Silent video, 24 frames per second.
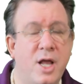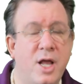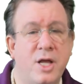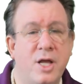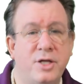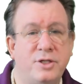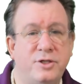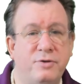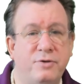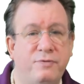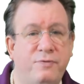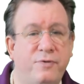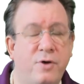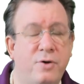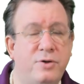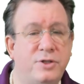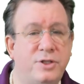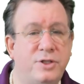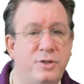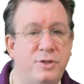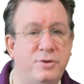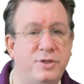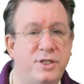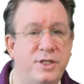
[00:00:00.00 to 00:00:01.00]
so
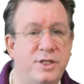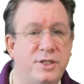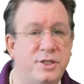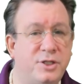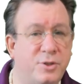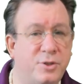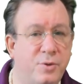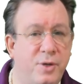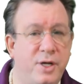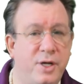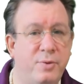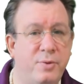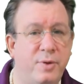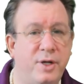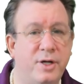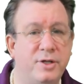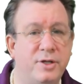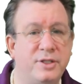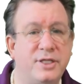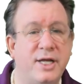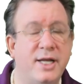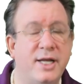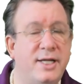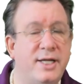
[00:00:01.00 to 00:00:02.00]
folks using screen
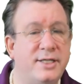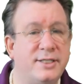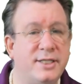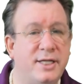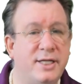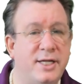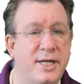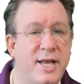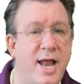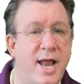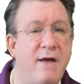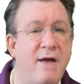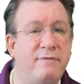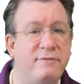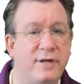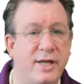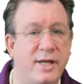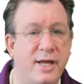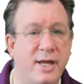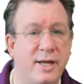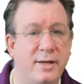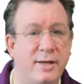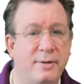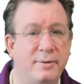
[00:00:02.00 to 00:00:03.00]
readers can easily
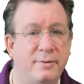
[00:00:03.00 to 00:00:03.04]
navigate.